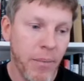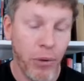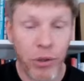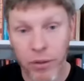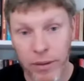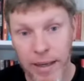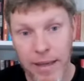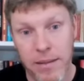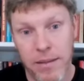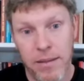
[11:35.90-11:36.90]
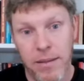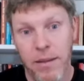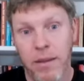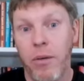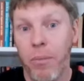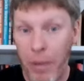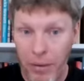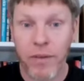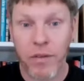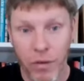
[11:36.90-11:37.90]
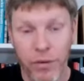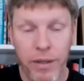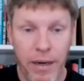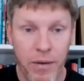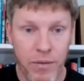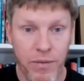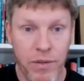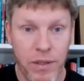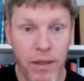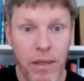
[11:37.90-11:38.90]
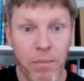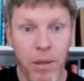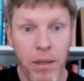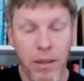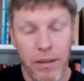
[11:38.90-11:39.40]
But nonetheless, comparing it to other cars at its time,